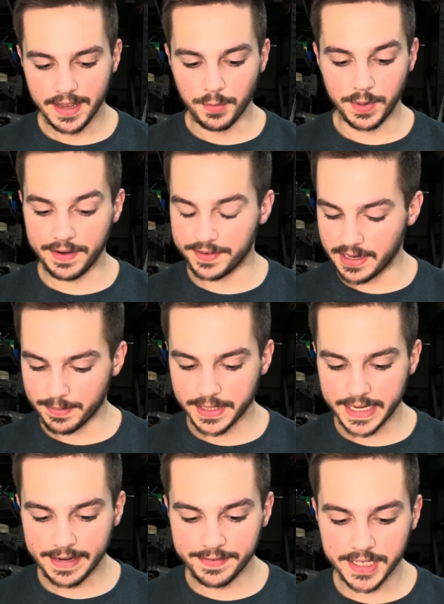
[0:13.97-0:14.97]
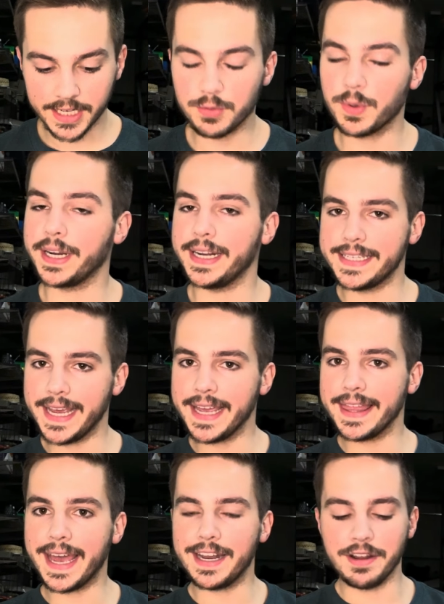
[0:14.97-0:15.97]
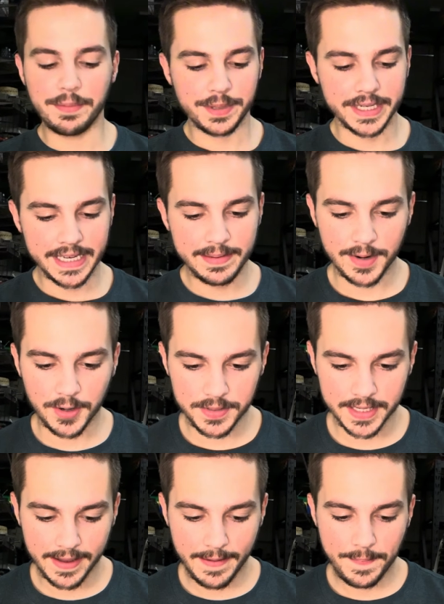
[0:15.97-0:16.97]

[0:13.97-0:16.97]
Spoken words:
Whatever number it gives us, we're going to take that number emote